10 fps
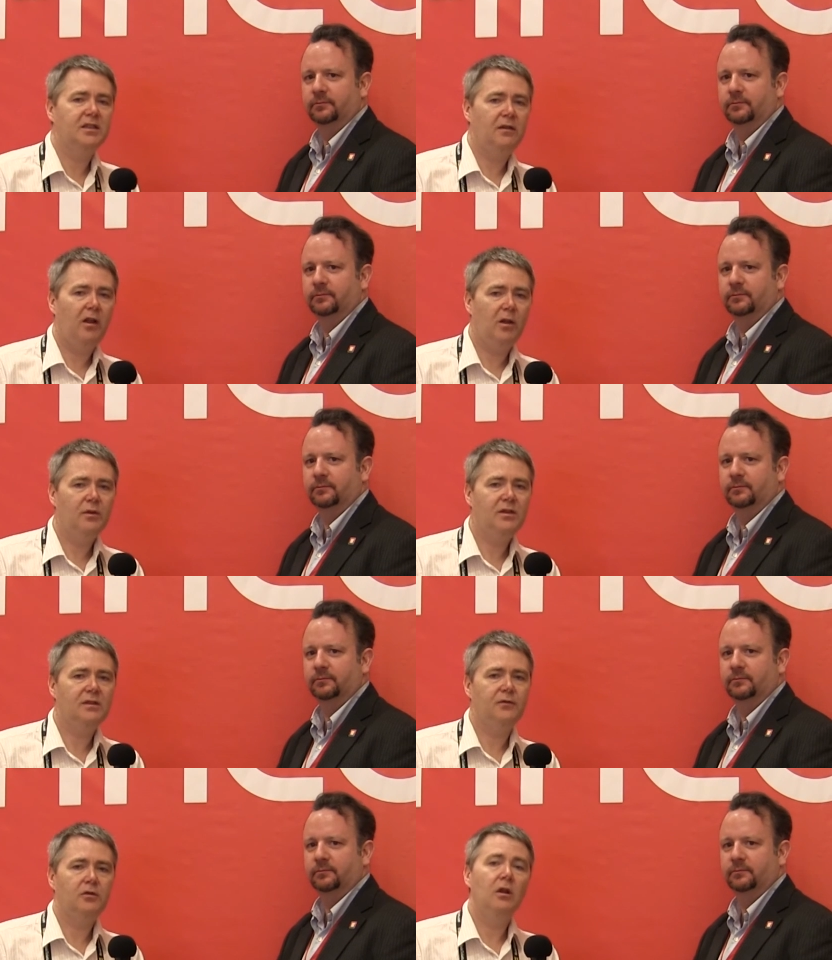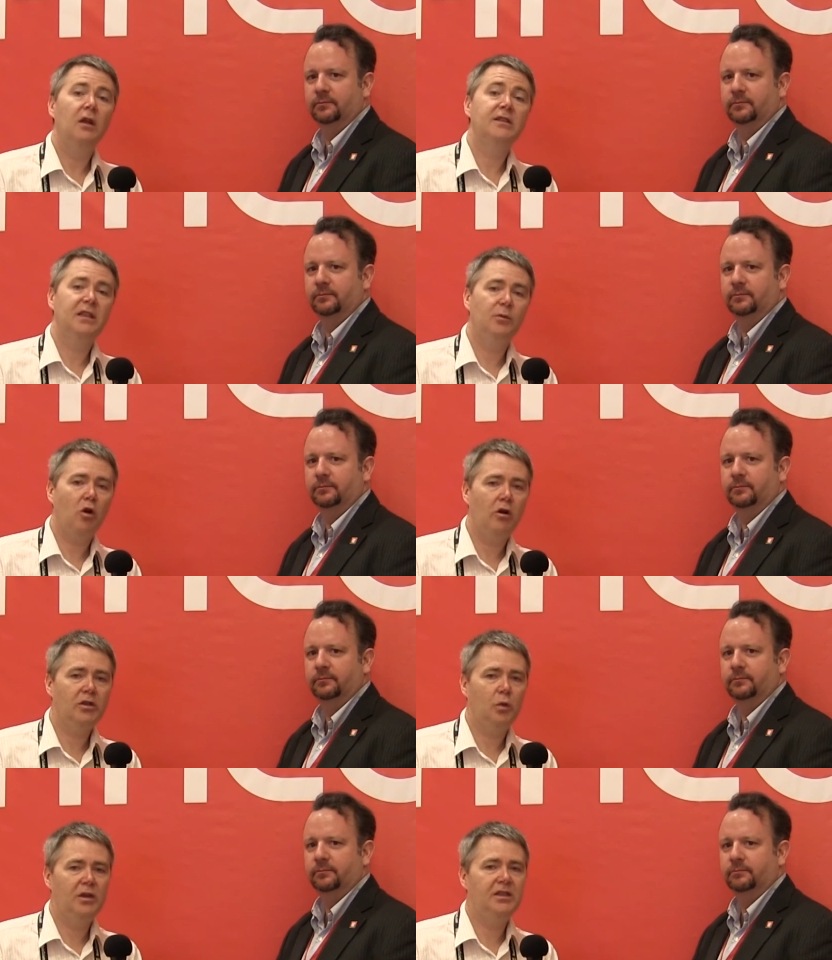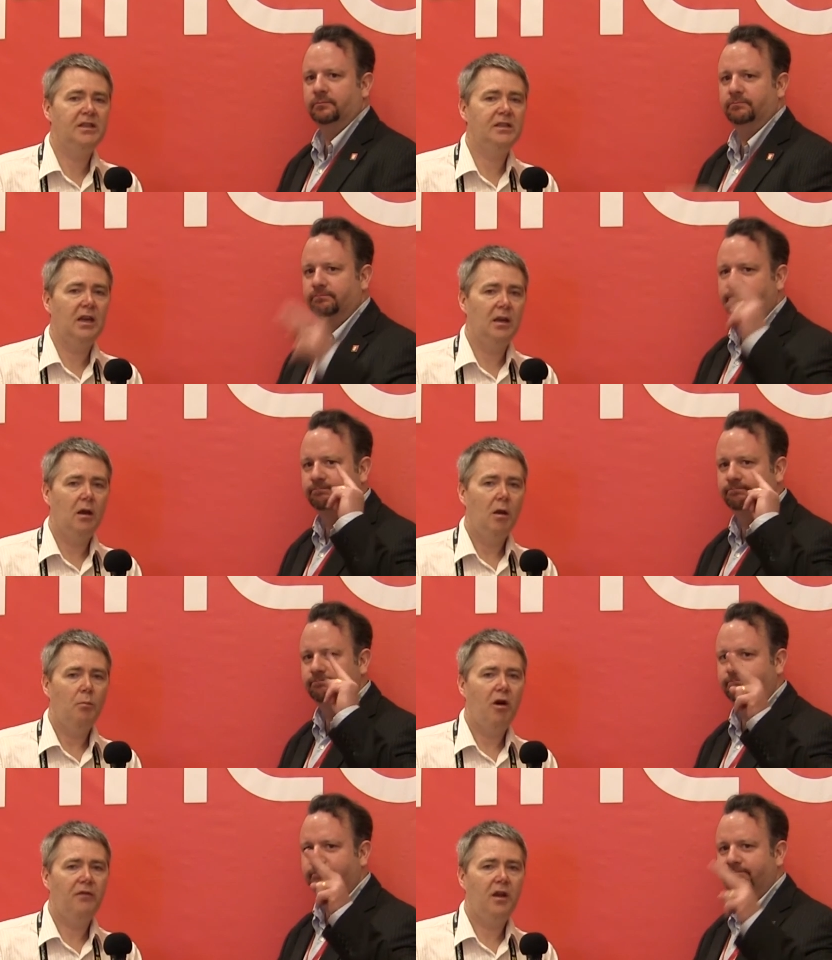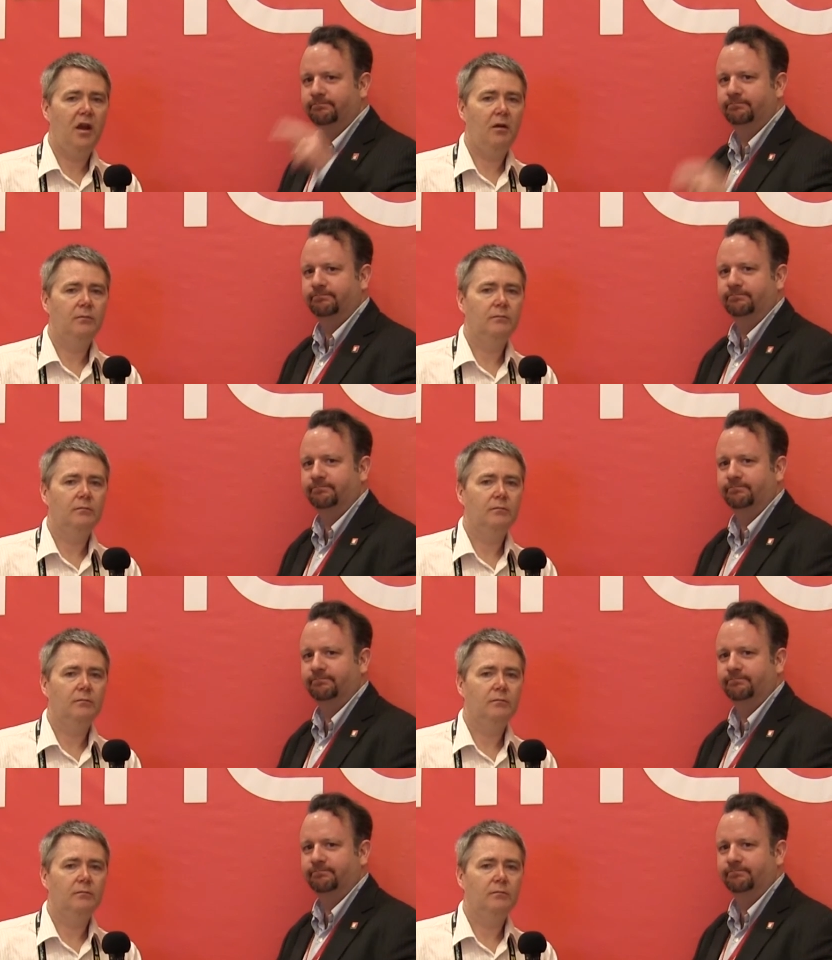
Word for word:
Speaker 1: developments for cinema. CinemaCon 2016. Bye for now.